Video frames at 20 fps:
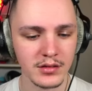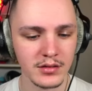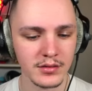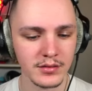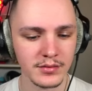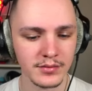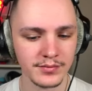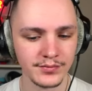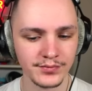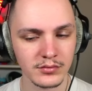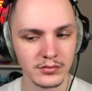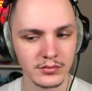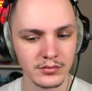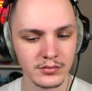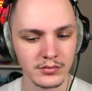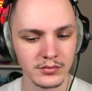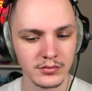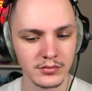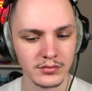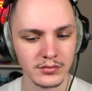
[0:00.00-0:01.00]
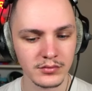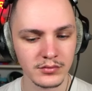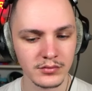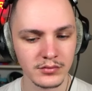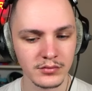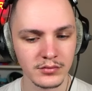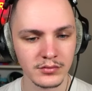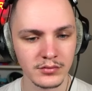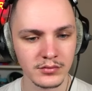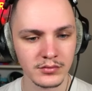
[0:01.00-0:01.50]

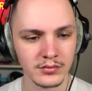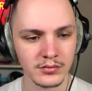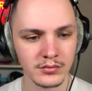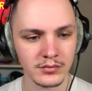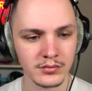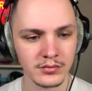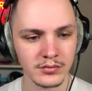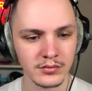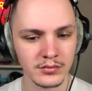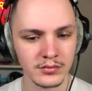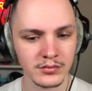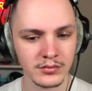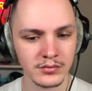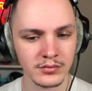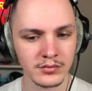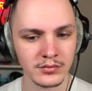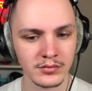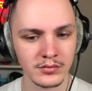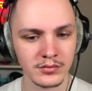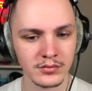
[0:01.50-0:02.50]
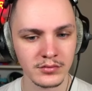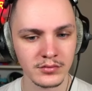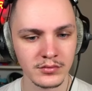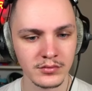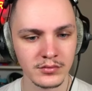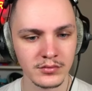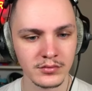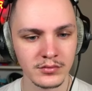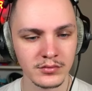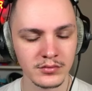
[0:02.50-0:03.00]

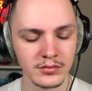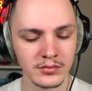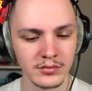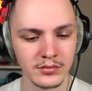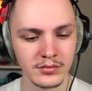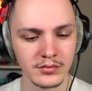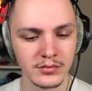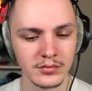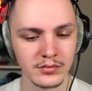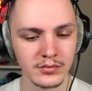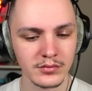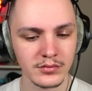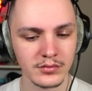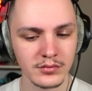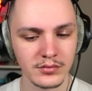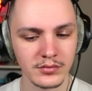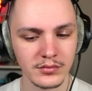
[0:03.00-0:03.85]
Nothing is said.